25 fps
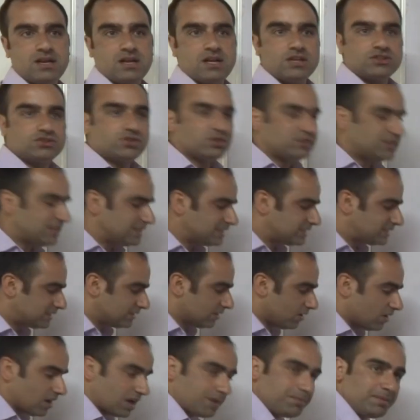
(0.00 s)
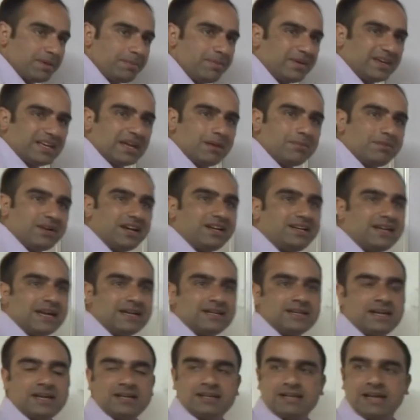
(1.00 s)
So this army became
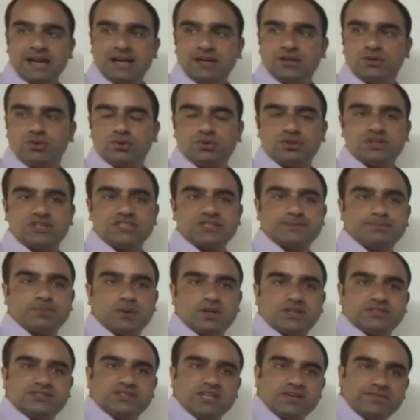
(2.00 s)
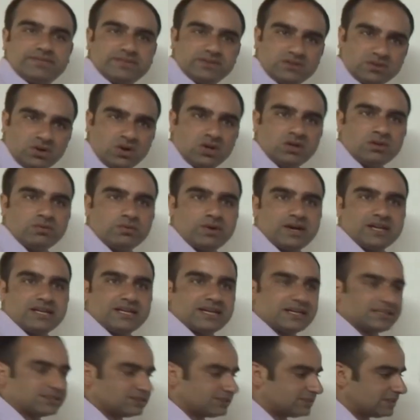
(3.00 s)
redundant, and due to this policy of
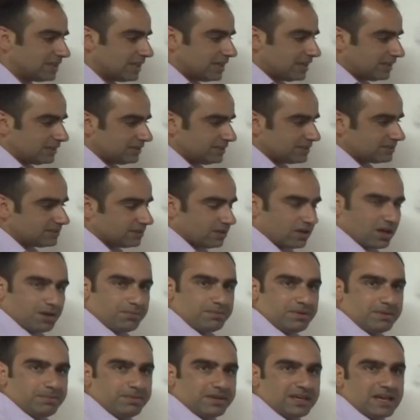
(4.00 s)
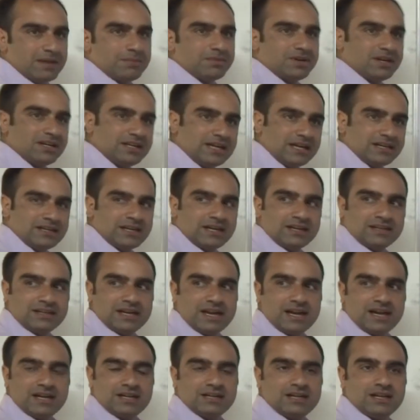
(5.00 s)
non-violence, this army became redundant,
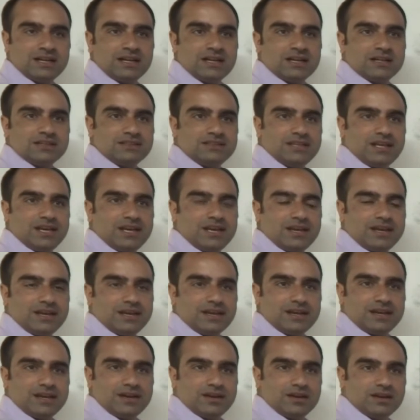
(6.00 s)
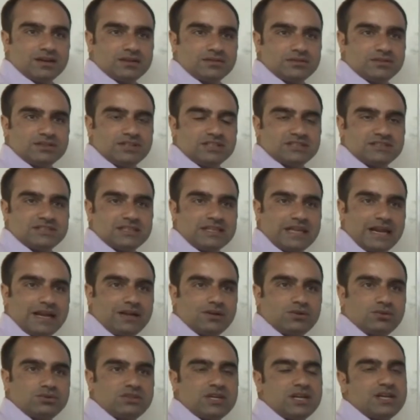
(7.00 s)
and this
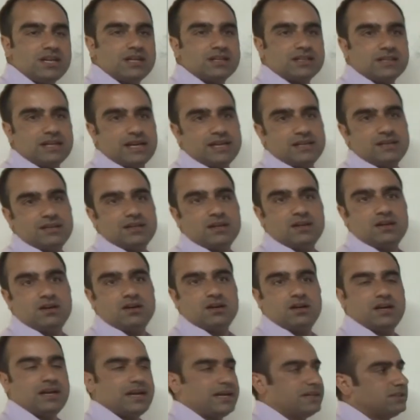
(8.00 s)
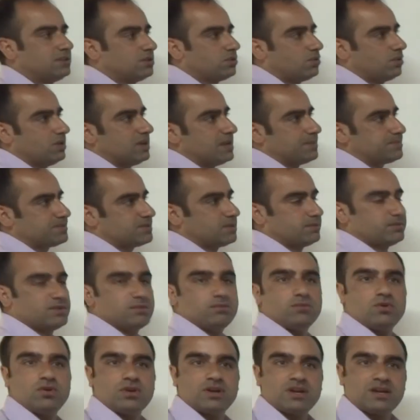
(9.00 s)
led to the decline and the collapse of the
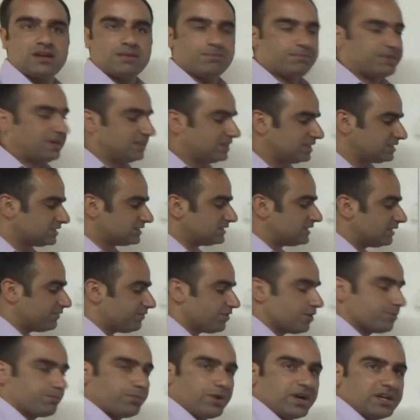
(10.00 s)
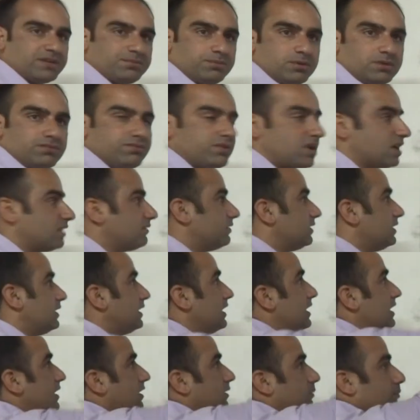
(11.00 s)
Mauryan Empire. This is the viewpoint put forward
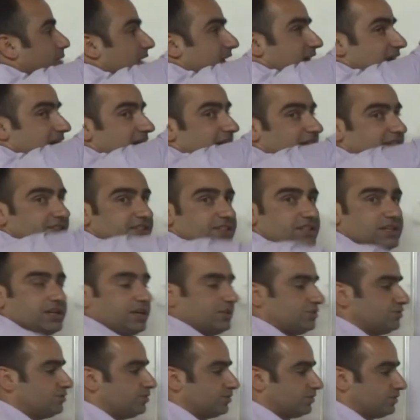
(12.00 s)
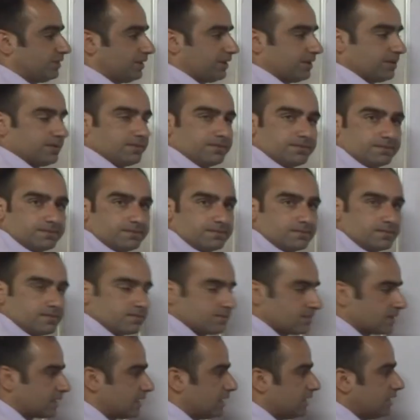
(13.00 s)
by H.C. Raichaudhary.
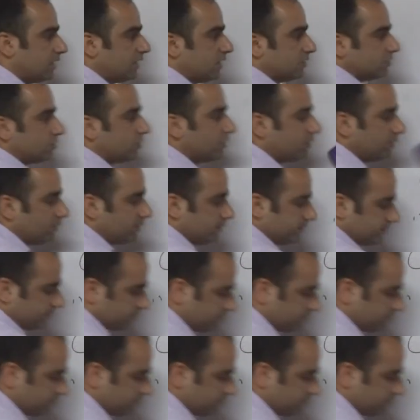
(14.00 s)
So